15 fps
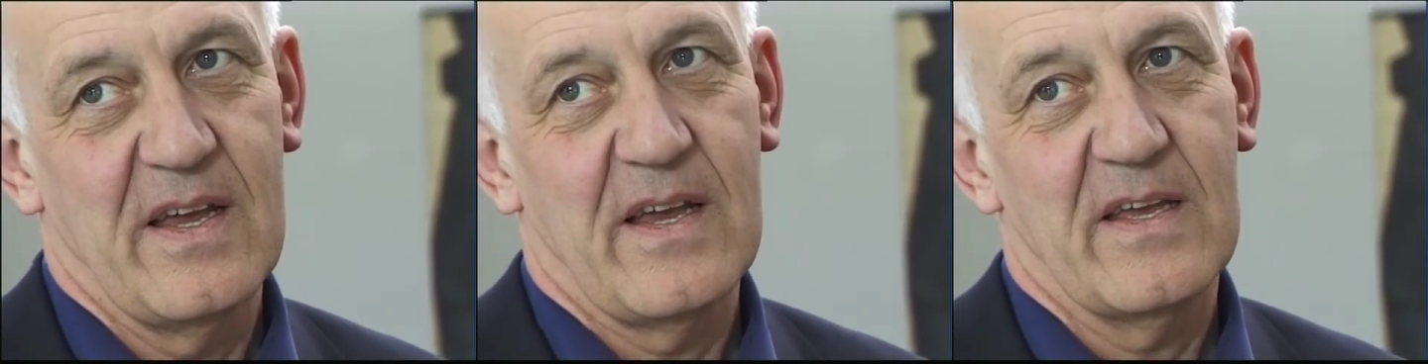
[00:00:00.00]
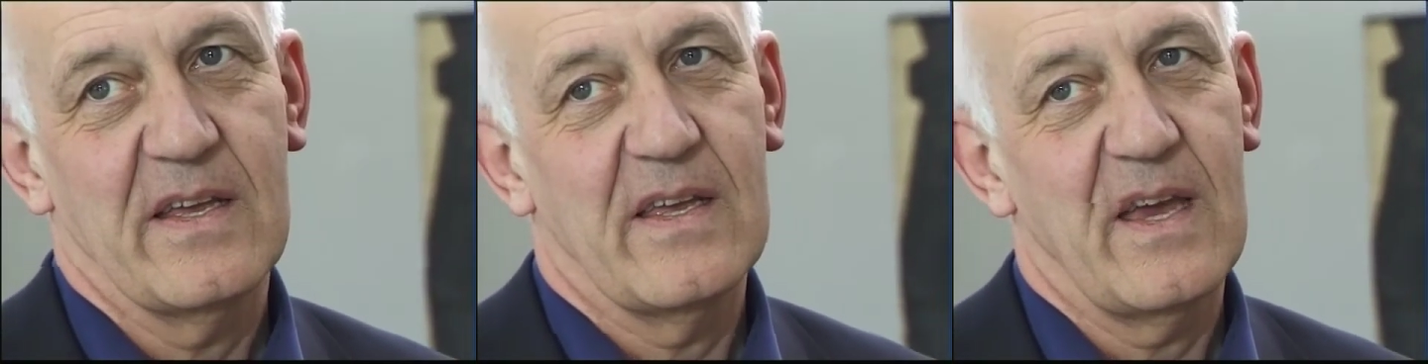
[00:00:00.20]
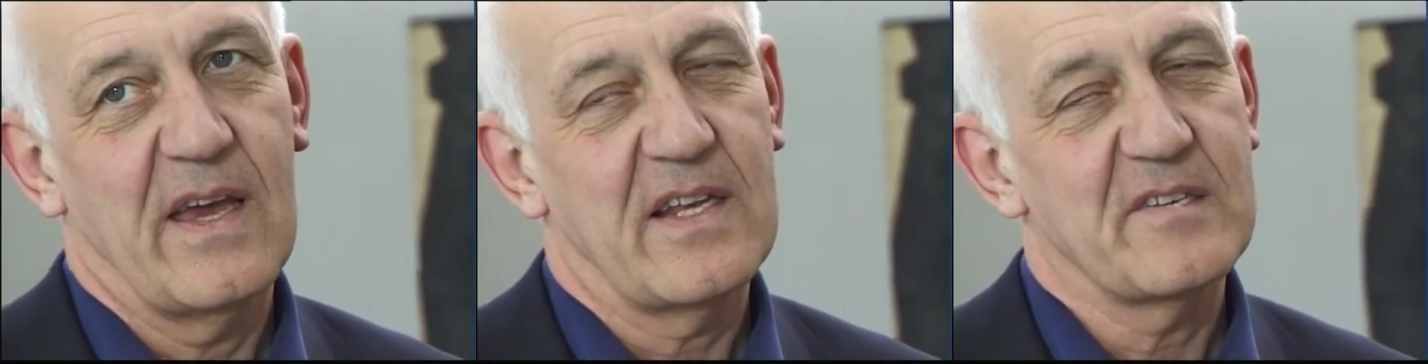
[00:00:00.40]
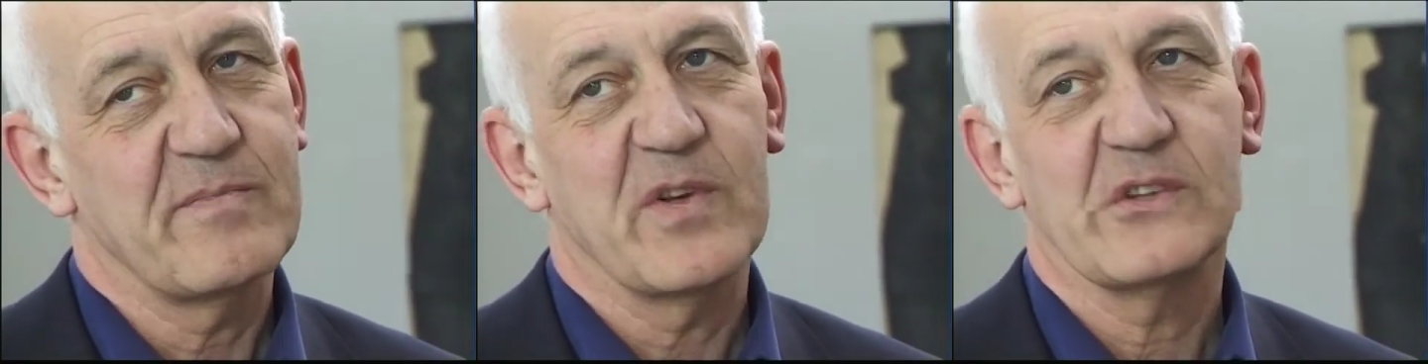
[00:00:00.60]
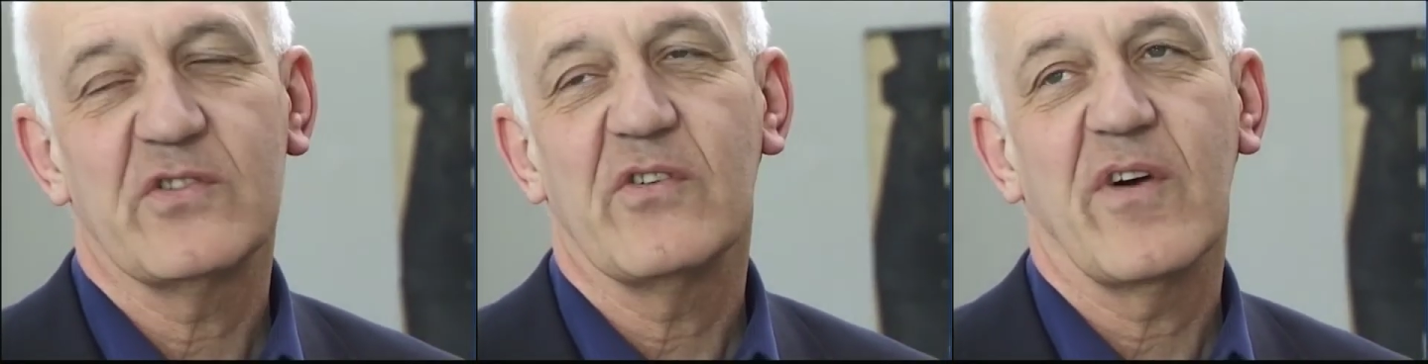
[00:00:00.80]
Yes,
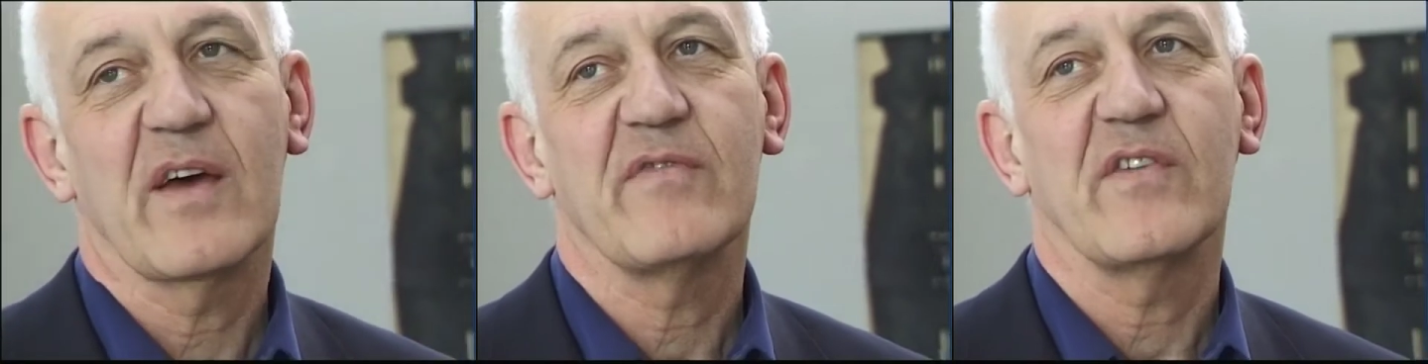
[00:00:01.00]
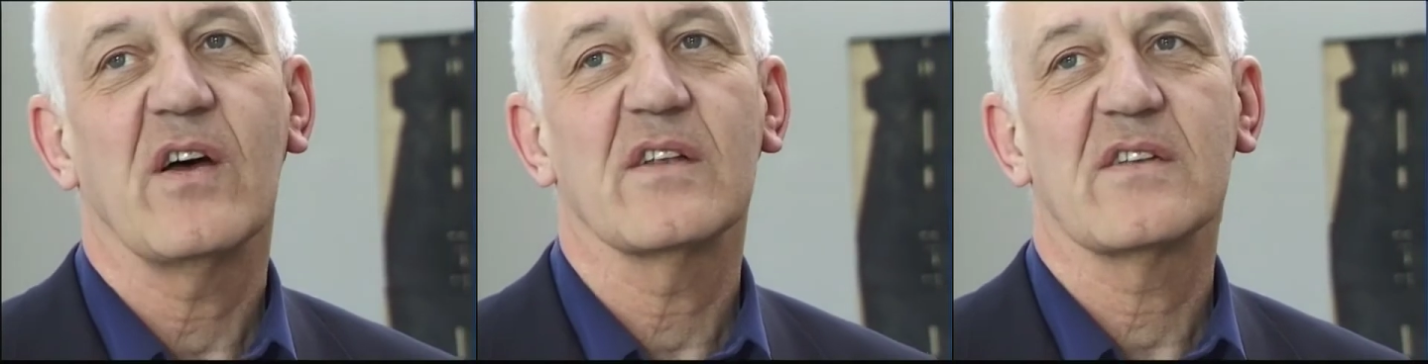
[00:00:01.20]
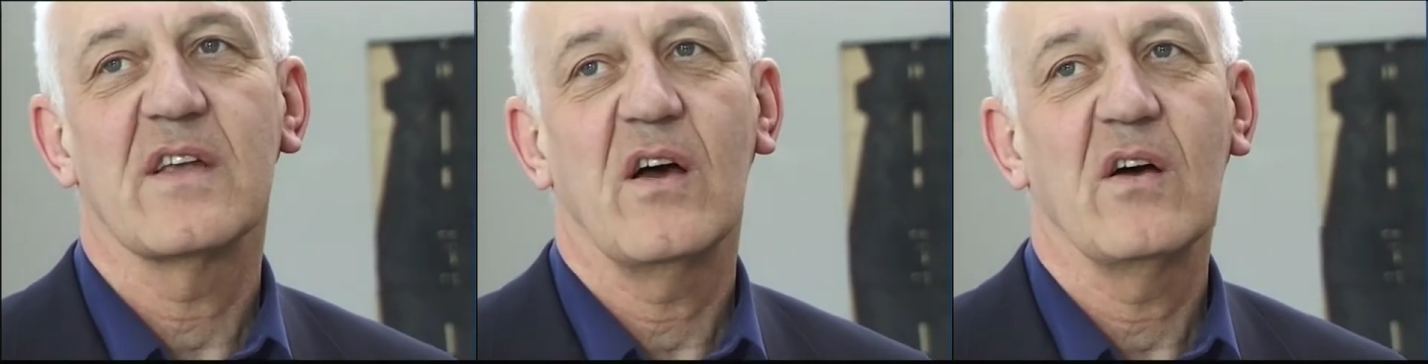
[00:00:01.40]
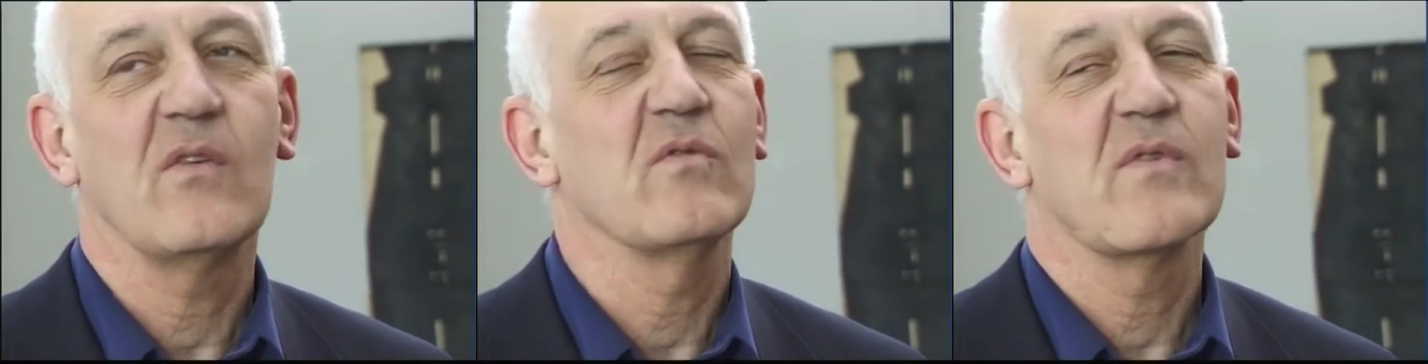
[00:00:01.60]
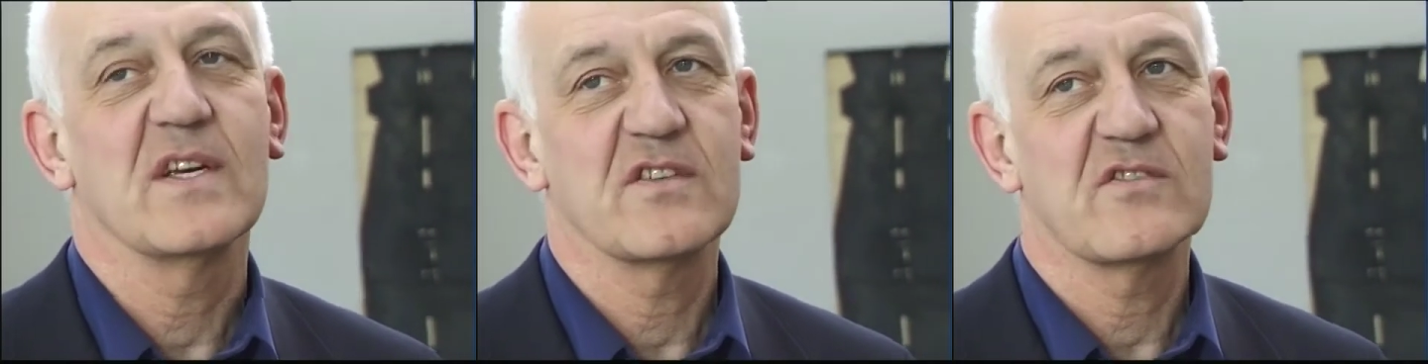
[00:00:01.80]
but you have
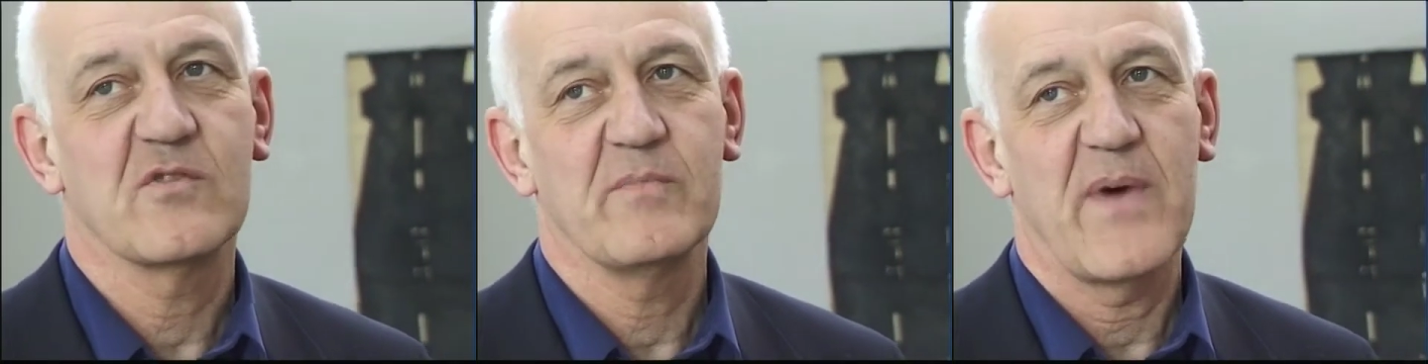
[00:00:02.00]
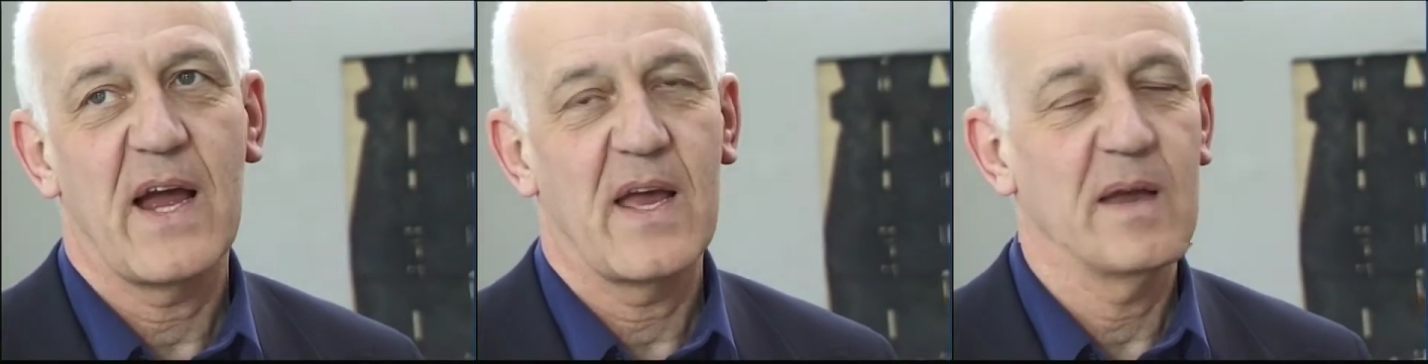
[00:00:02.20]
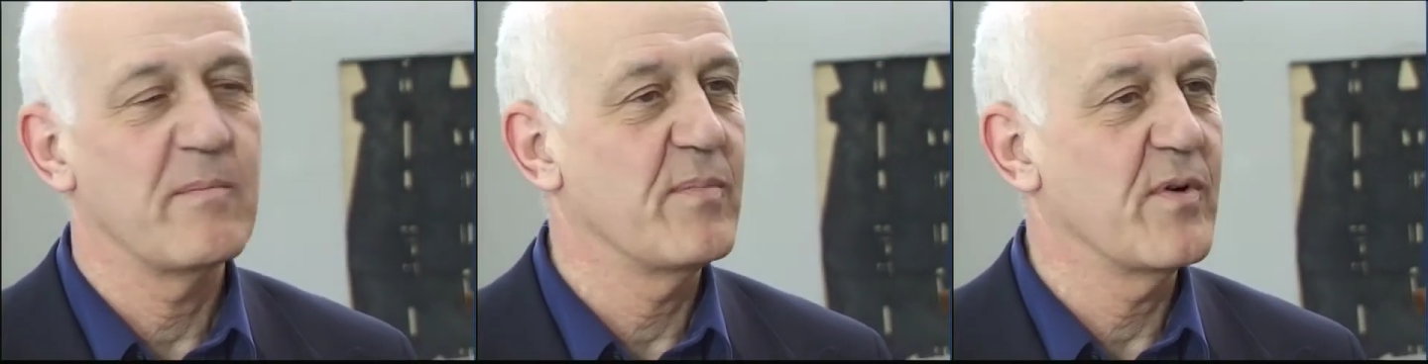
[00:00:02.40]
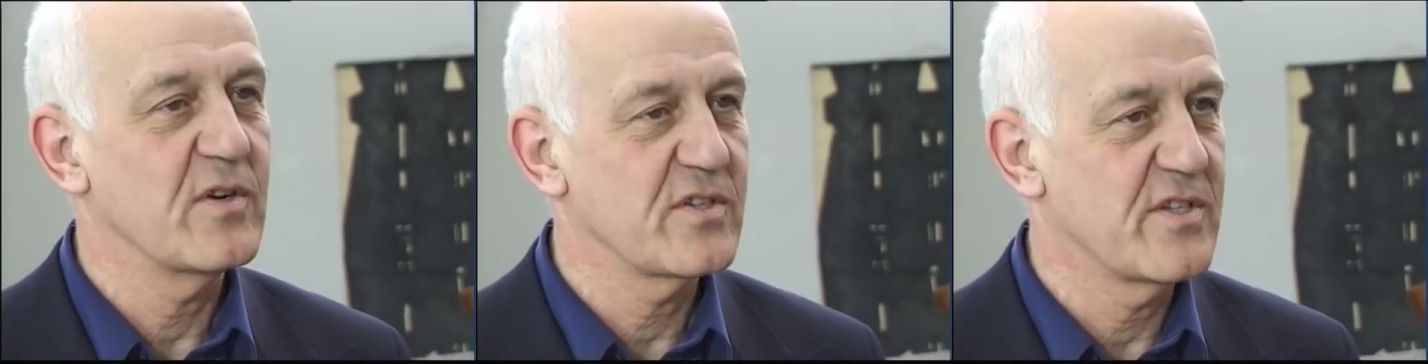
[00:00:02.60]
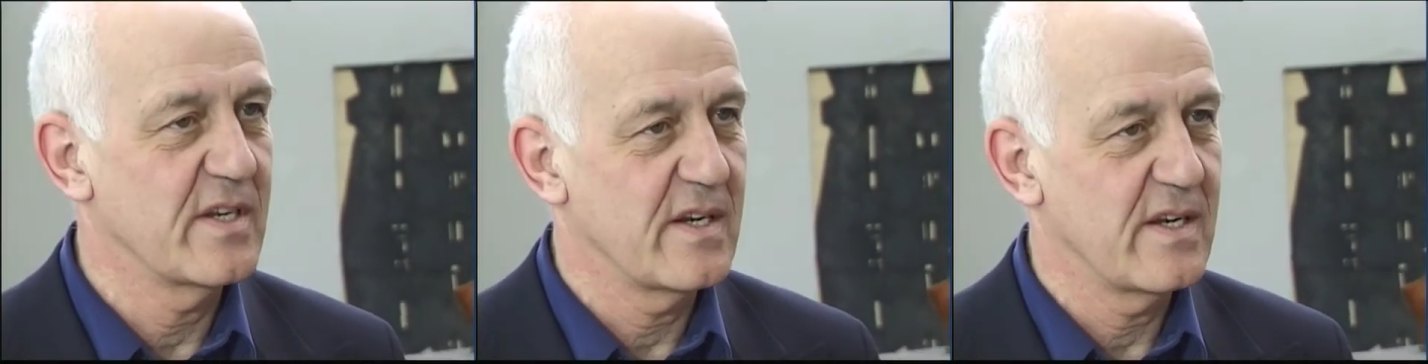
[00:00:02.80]
always to buy
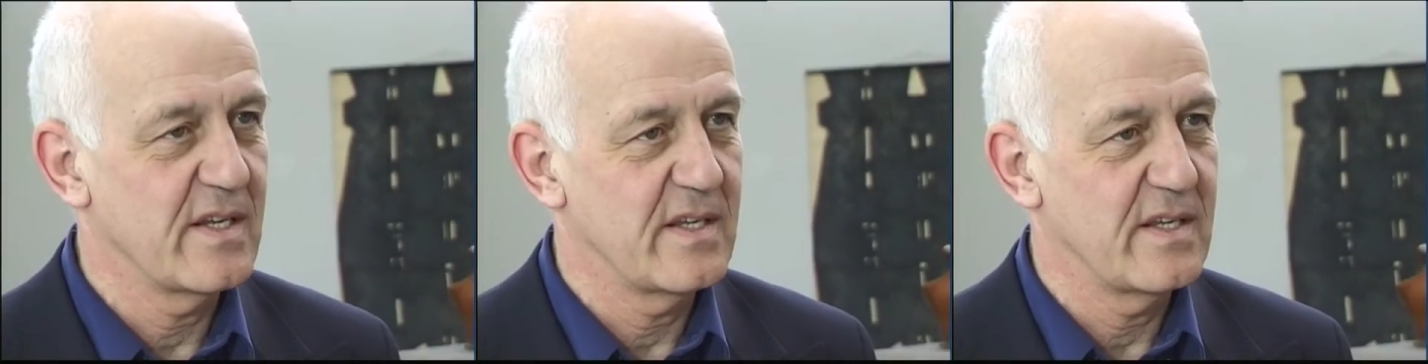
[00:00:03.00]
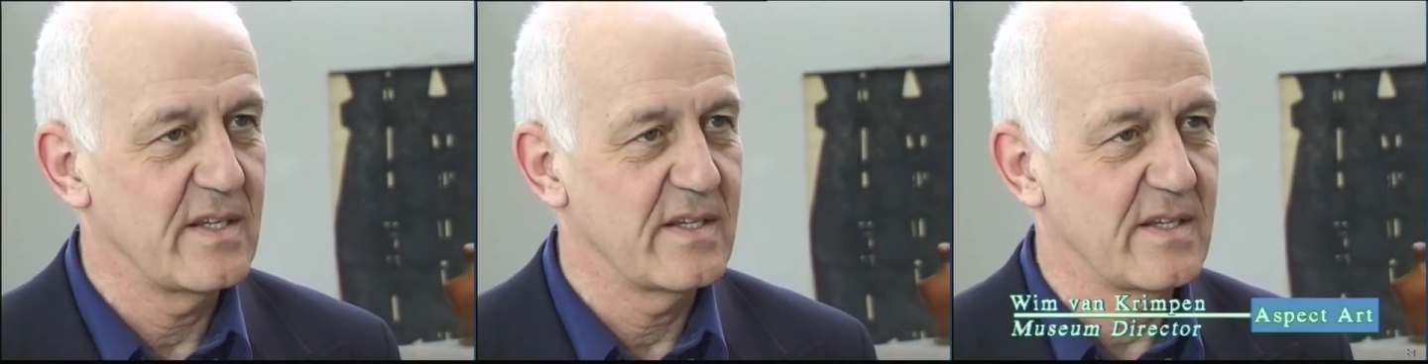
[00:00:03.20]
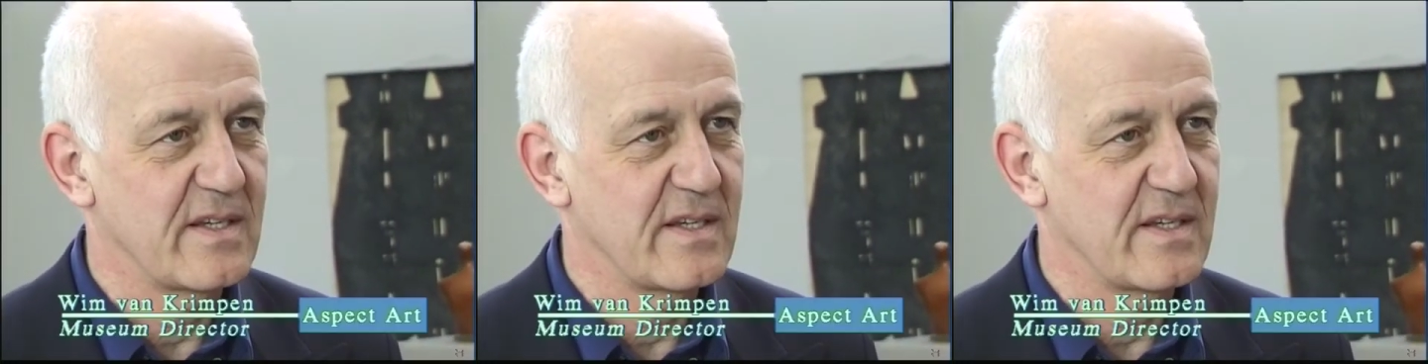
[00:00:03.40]
personally.